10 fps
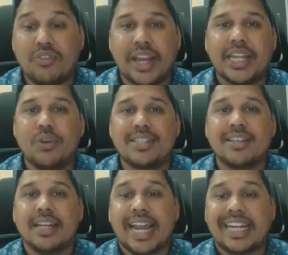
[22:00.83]
value is
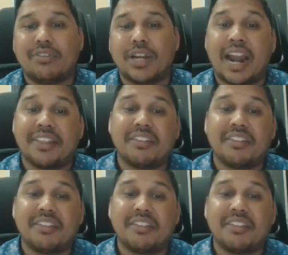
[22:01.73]
81. Another